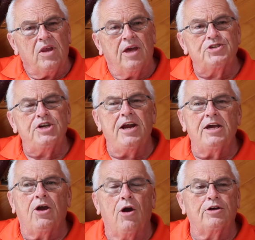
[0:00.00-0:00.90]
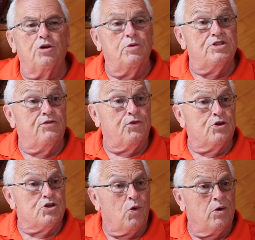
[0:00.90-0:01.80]
and Shady Character was the
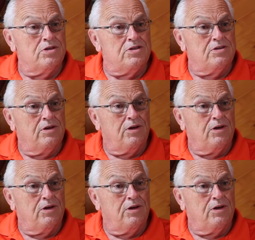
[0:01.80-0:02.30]
first horse